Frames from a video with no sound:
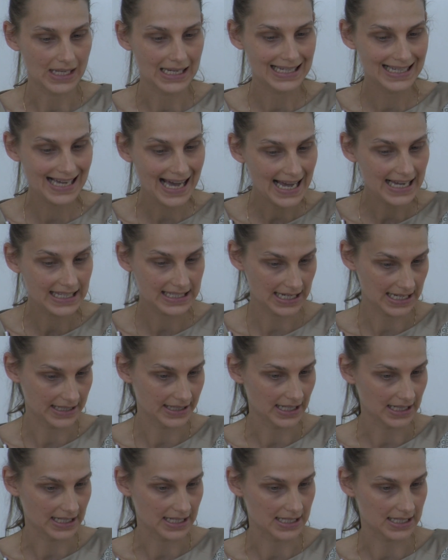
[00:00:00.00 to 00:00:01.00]
gate
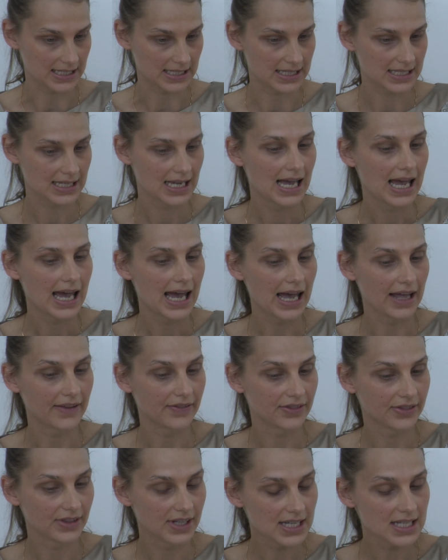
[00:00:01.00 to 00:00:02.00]
analysis.
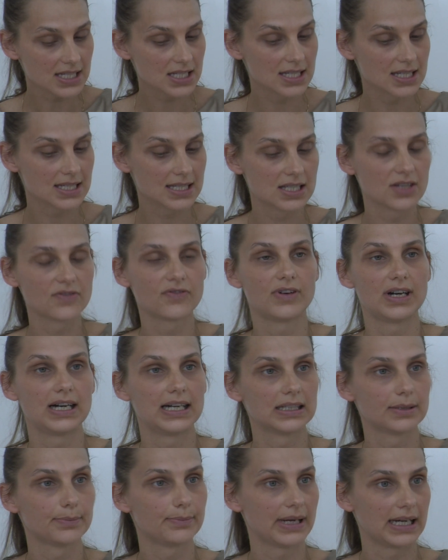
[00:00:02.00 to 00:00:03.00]
And this is
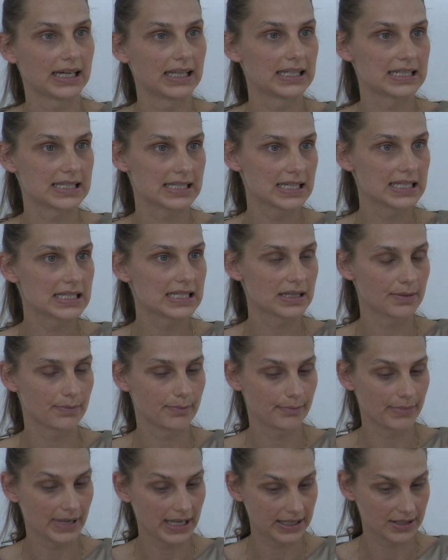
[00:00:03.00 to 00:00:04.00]
defined by the
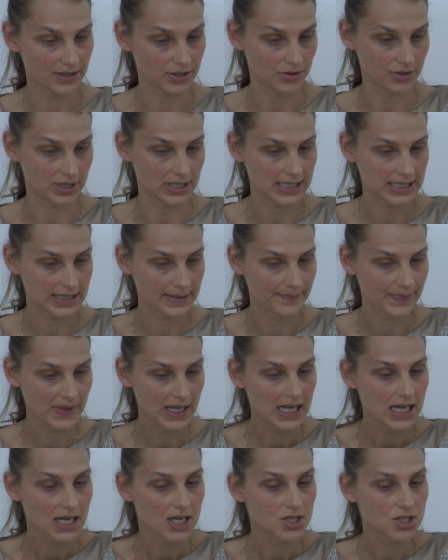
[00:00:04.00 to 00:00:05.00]
system boundaries.
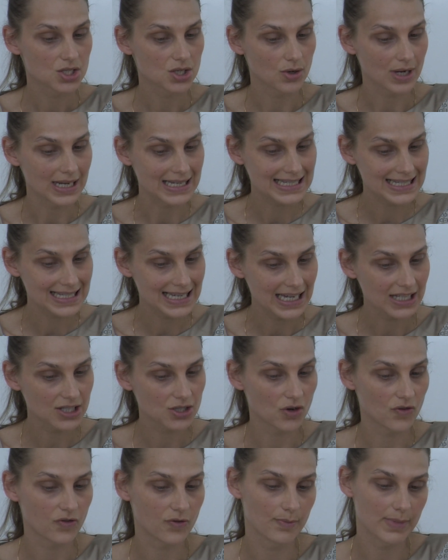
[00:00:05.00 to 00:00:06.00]
So a set
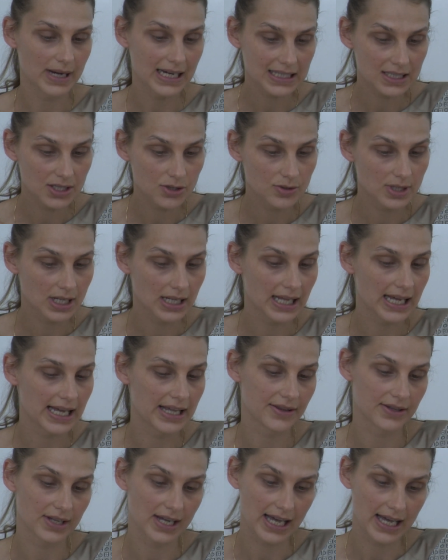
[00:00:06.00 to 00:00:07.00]
of material
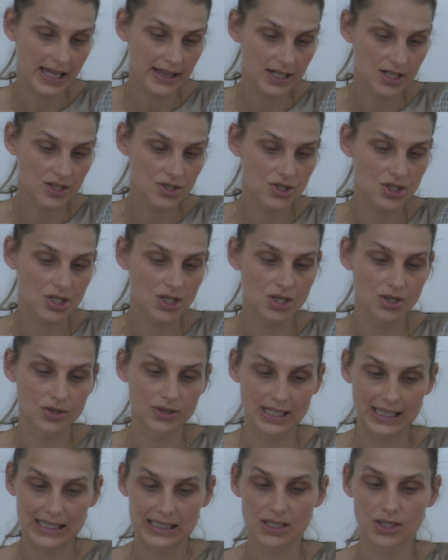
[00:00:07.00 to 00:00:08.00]
and energy
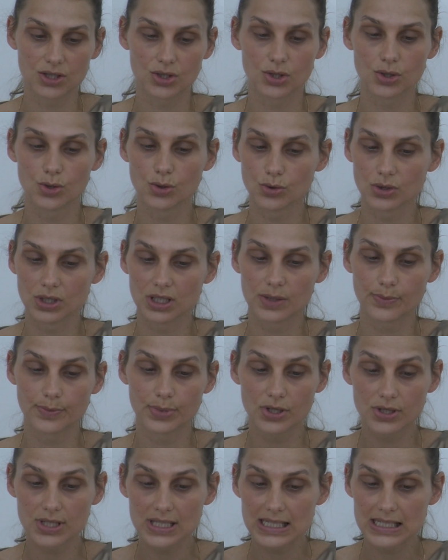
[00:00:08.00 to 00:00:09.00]
connected unit
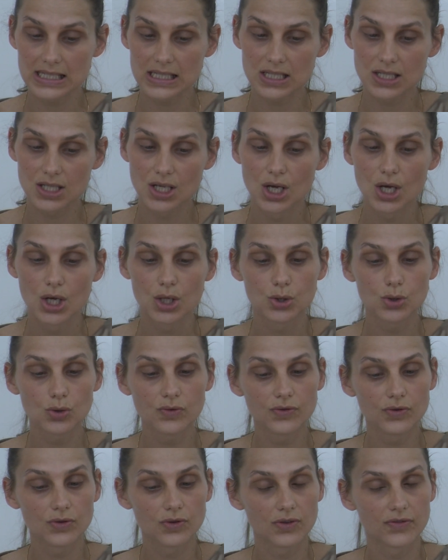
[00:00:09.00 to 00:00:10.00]
processes to
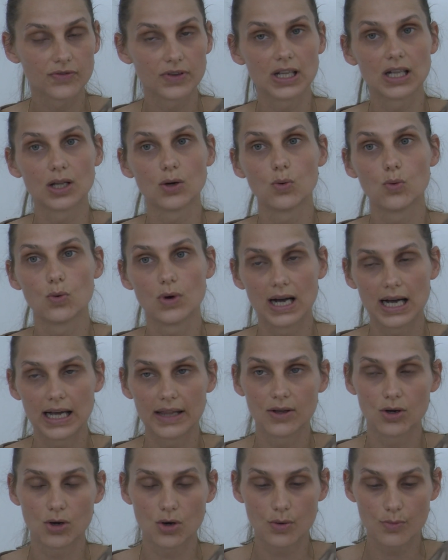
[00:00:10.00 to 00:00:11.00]
fulfill
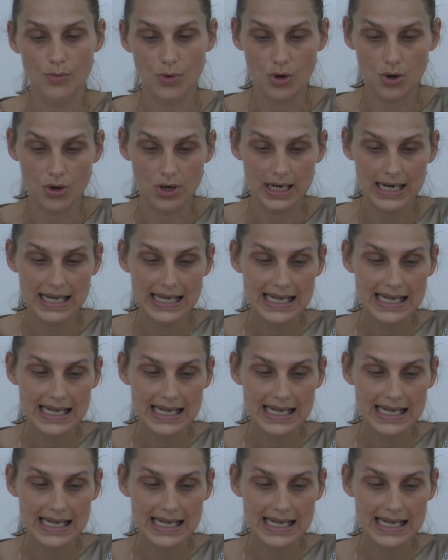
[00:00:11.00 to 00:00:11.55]
one or more